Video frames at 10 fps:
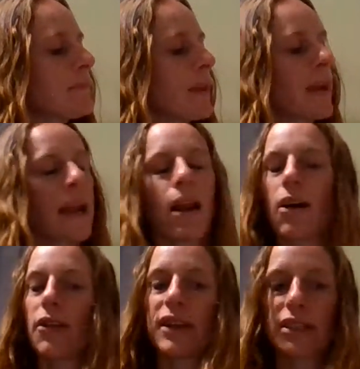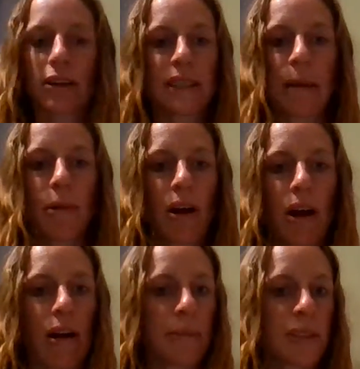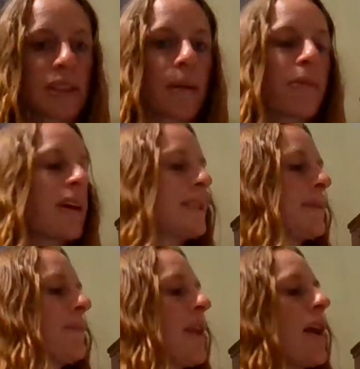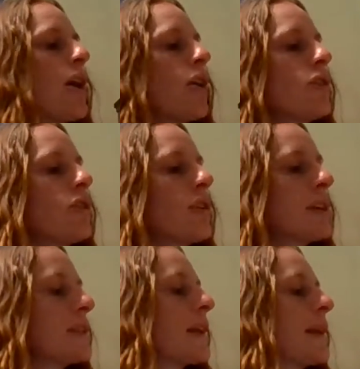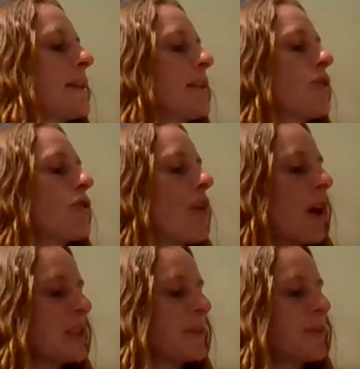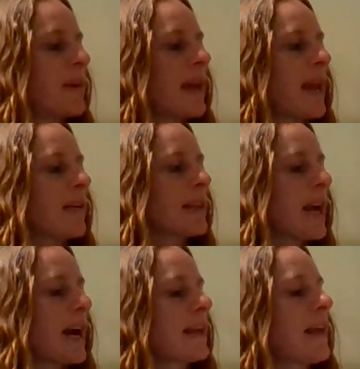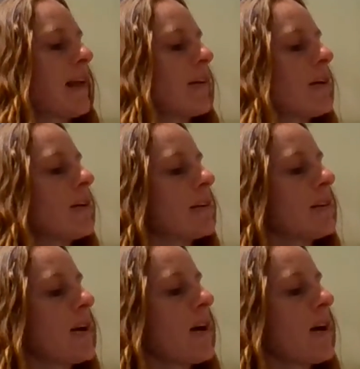again, all these on Table R, I'm just summarizing, looks like a cross between an aldehyde and an alcohol.